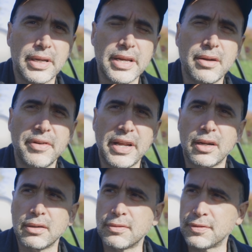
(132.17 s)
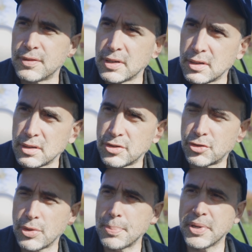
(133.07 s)
innovative
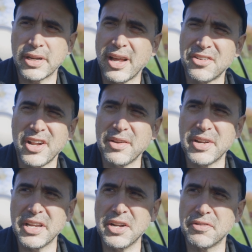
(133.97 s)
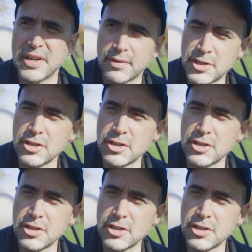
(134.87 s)
scripting, that's not even innovative,